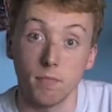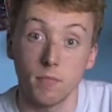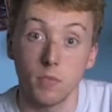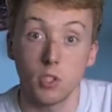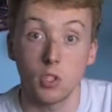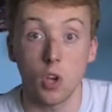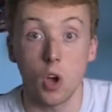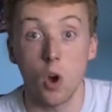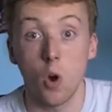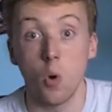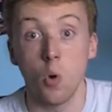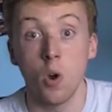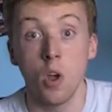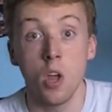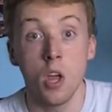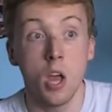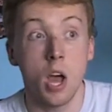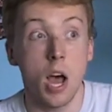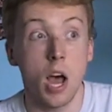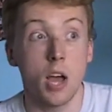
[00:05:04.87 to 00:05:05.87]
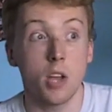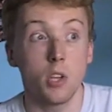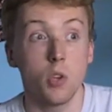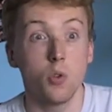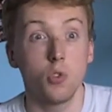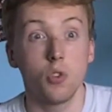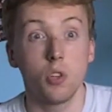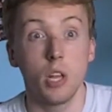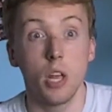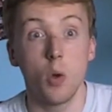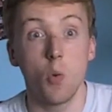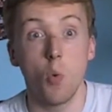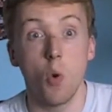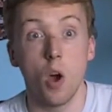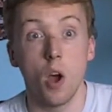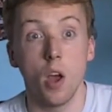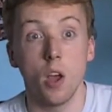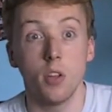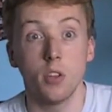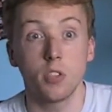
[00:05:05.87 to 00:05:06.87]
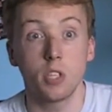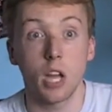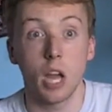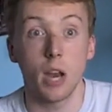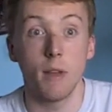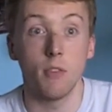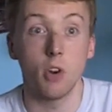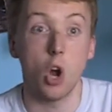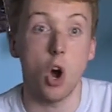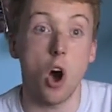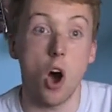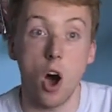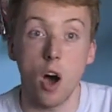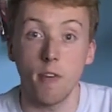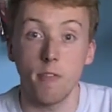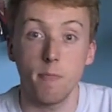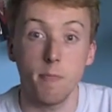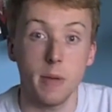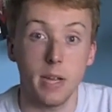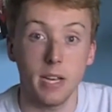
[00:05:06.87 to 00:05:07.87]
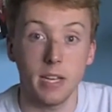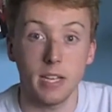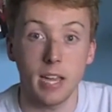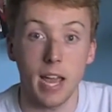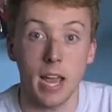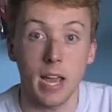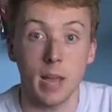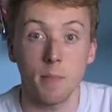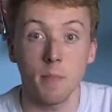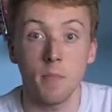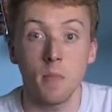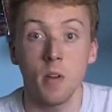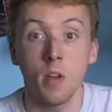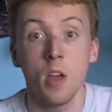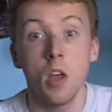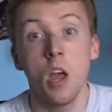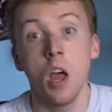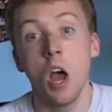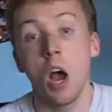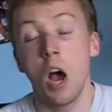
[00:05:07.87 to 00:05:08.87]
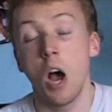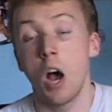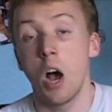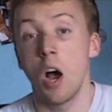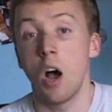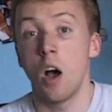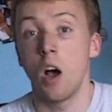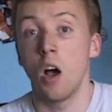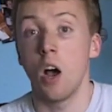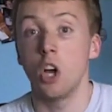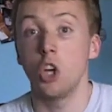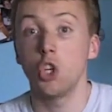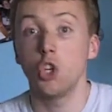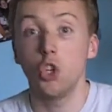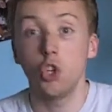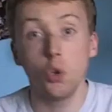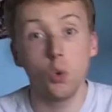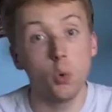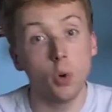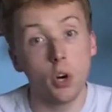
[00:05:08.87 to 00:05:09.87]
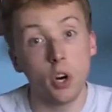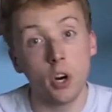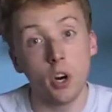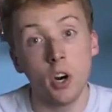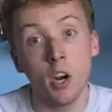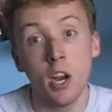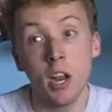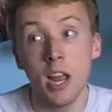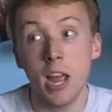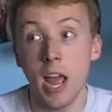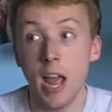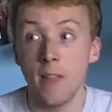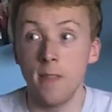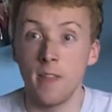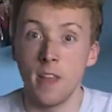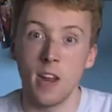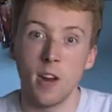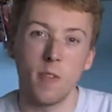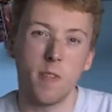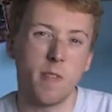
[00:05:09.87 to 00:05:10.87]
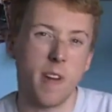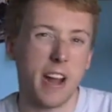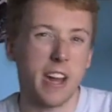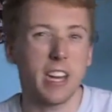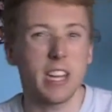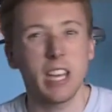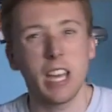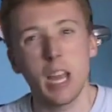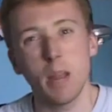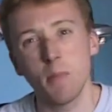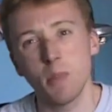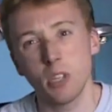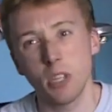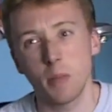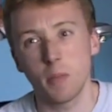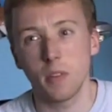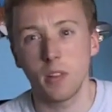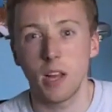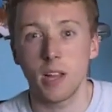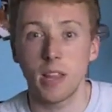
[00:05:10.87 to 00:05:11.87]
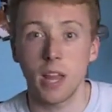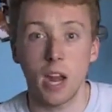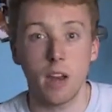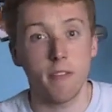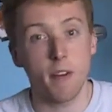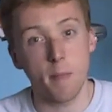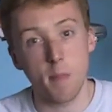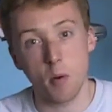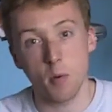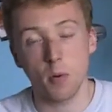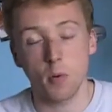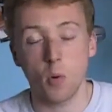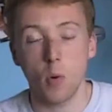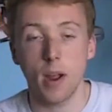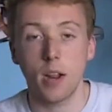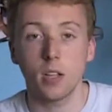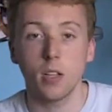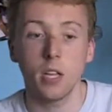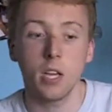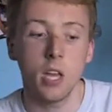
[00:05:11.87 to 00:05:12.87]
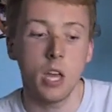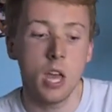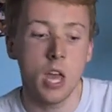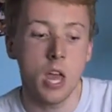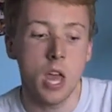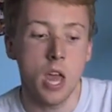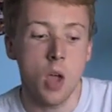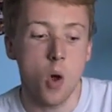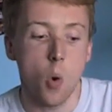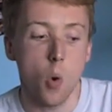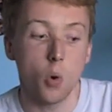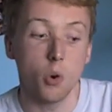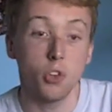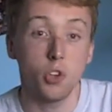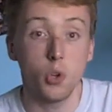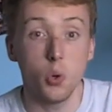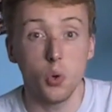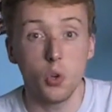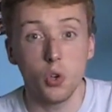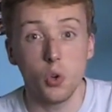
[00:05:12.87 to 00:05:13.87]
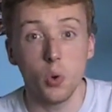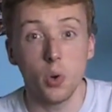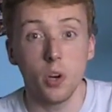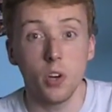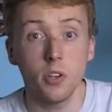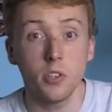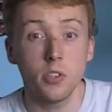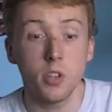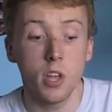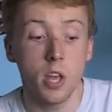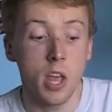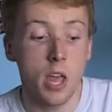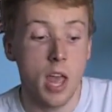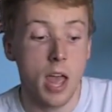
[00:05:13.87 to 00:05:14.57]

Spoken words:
So usually it was kind of an offbeat game, a shooter, and then a fighting game or something like that, if I remember correctly, or 2 shooters.